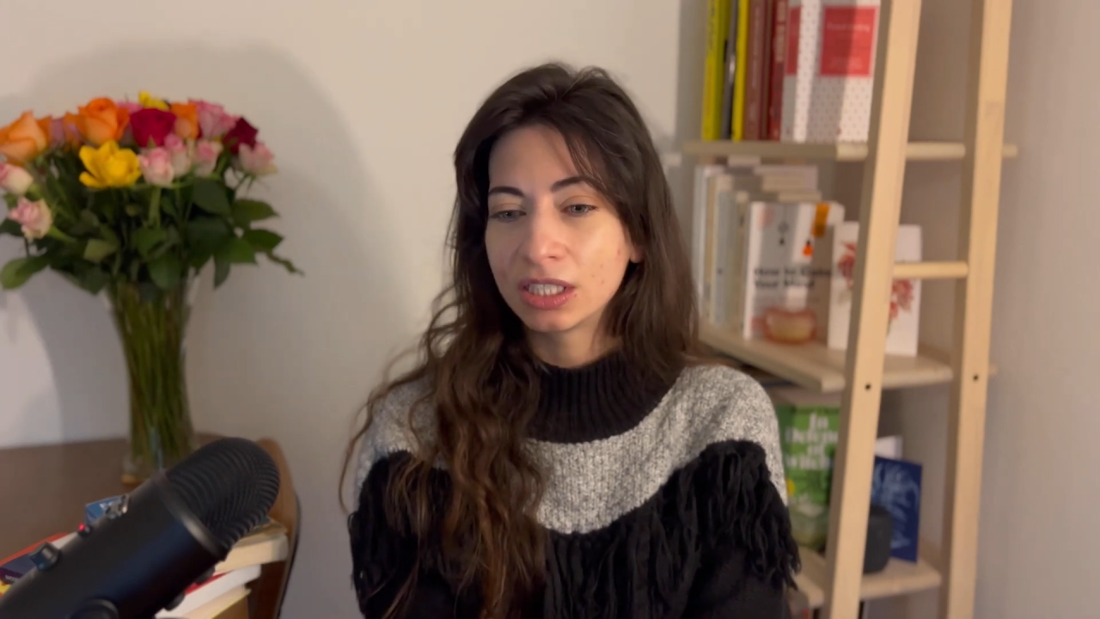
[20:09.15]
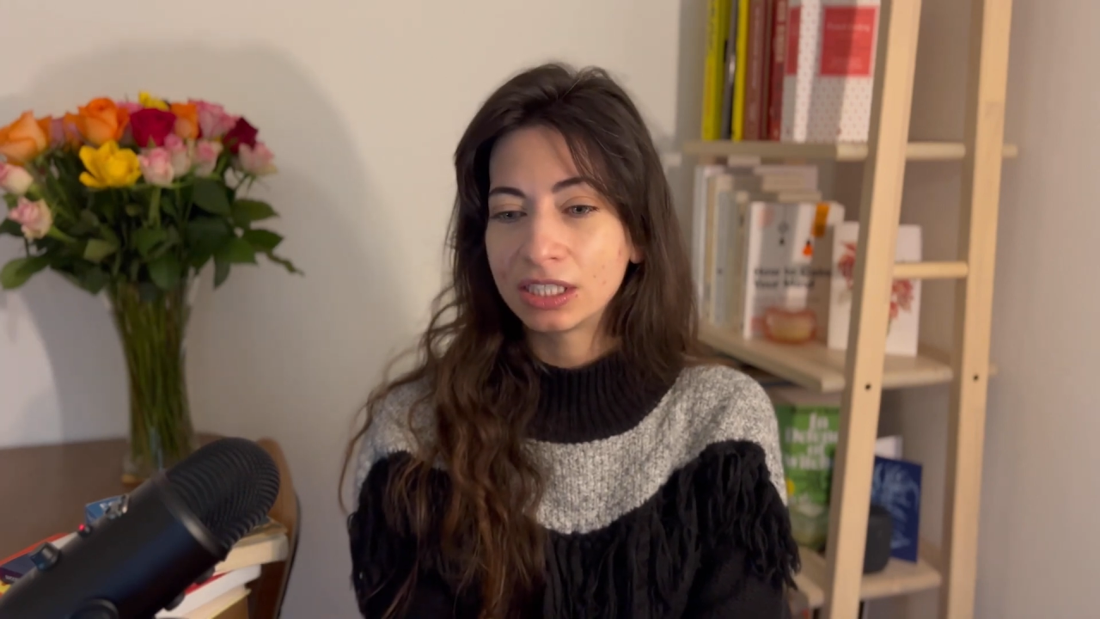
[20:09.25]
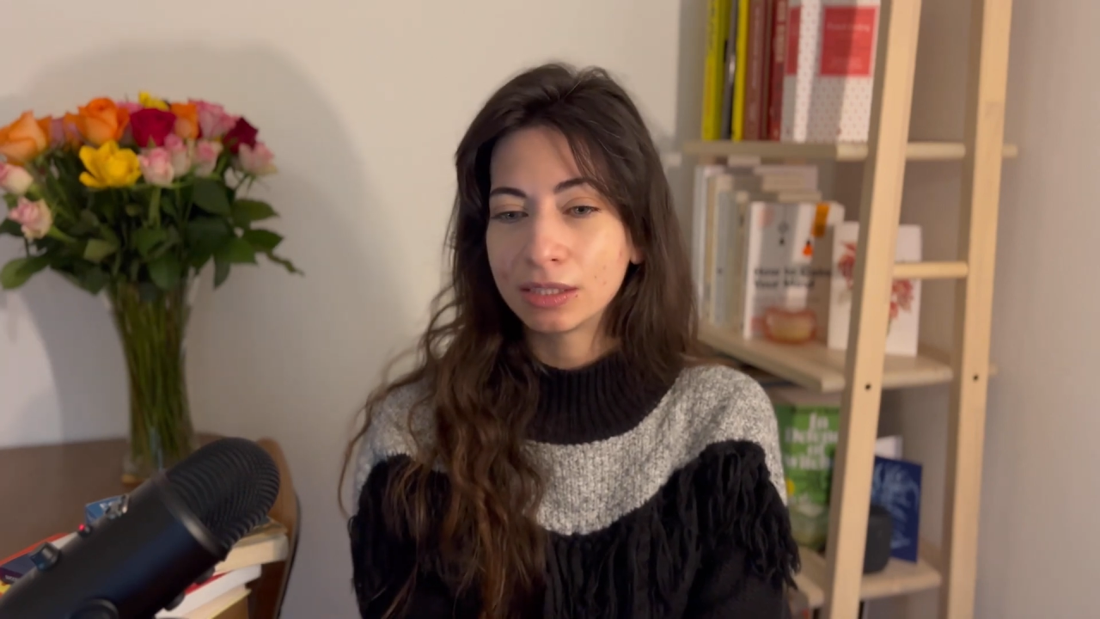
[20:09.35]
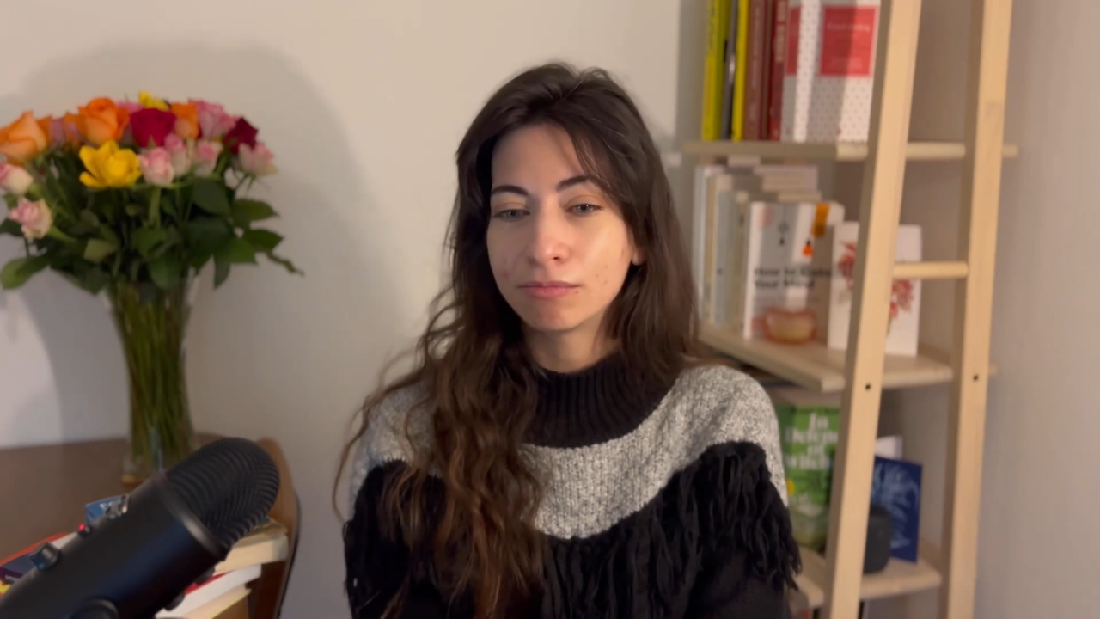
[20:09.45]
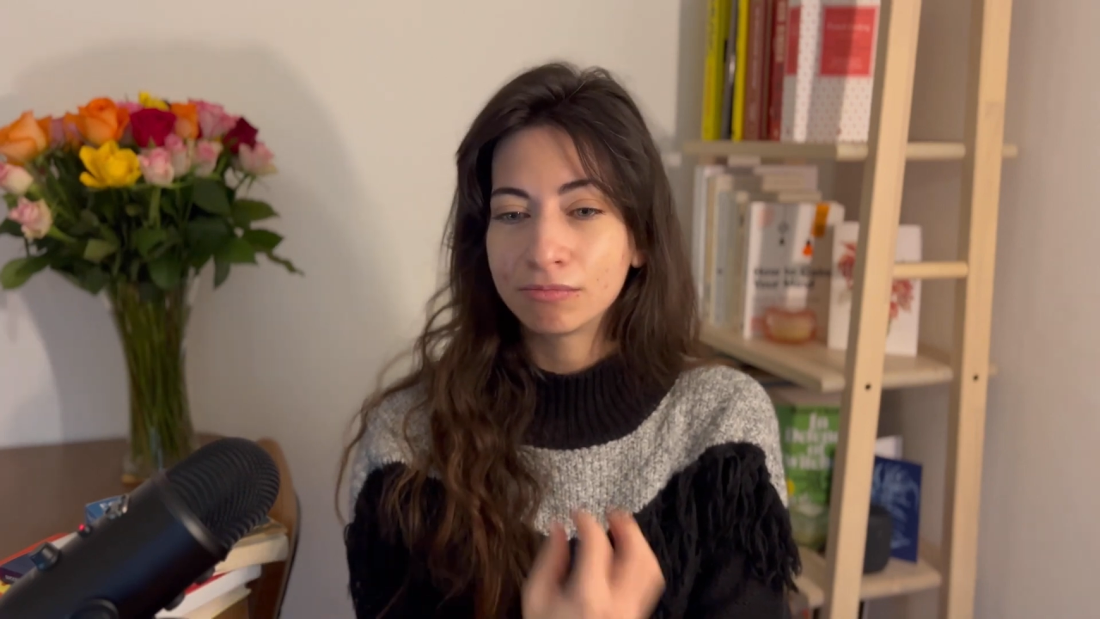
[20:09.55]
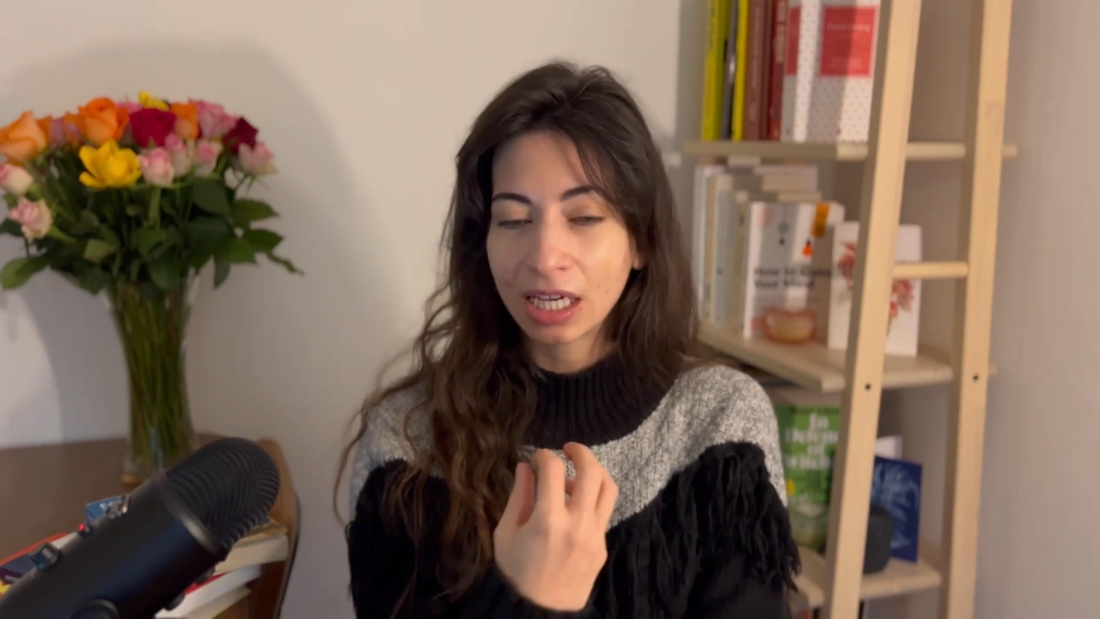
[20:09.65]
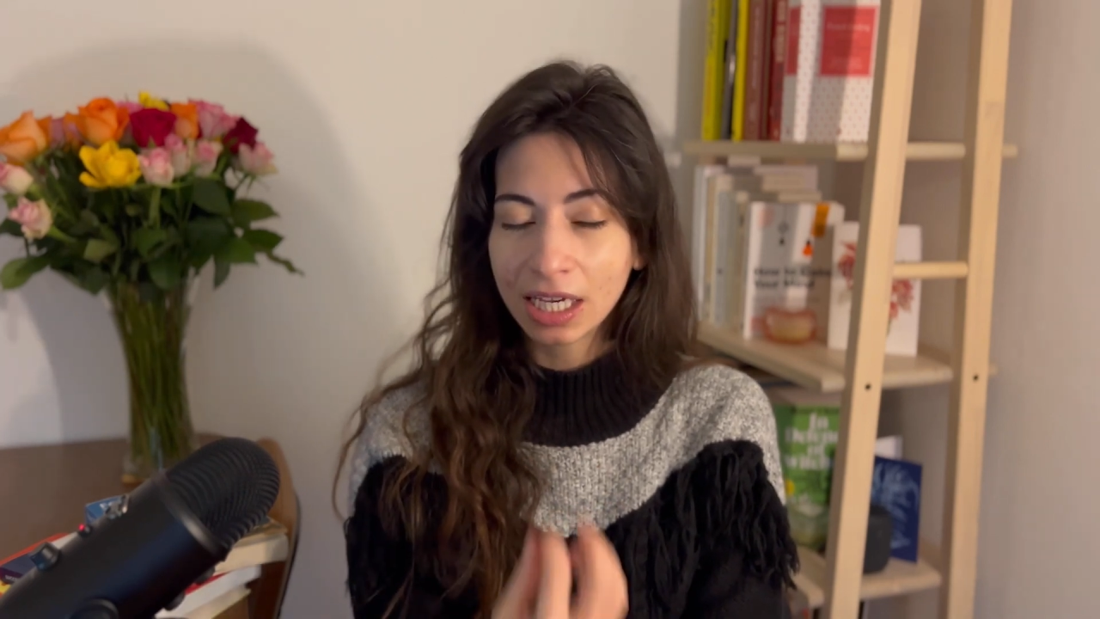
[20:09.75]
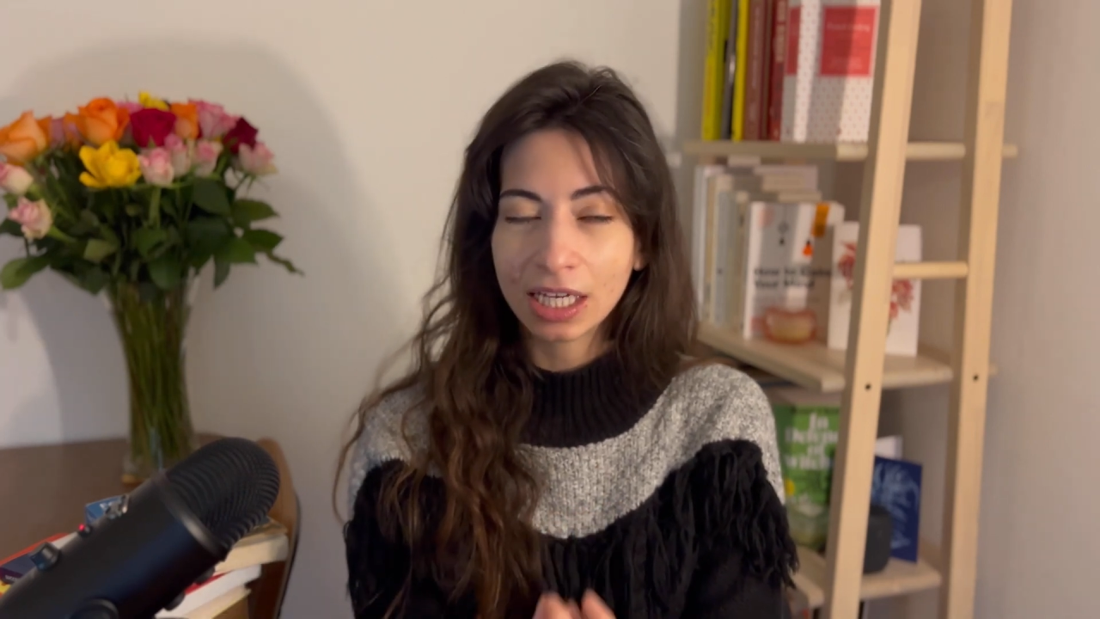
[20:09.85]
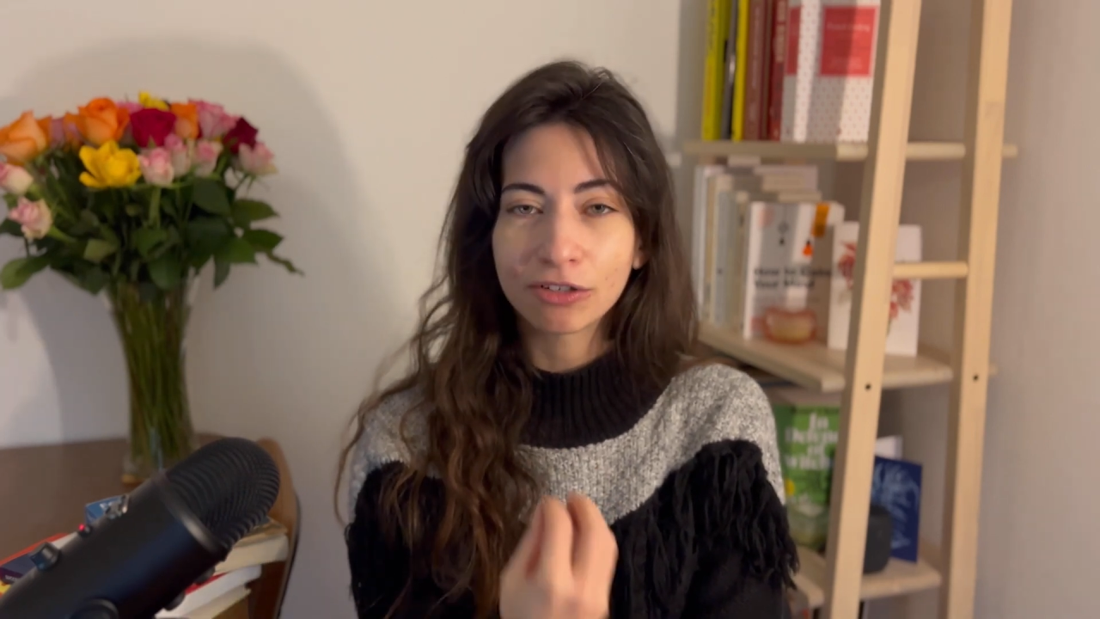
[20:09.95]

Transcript: to make it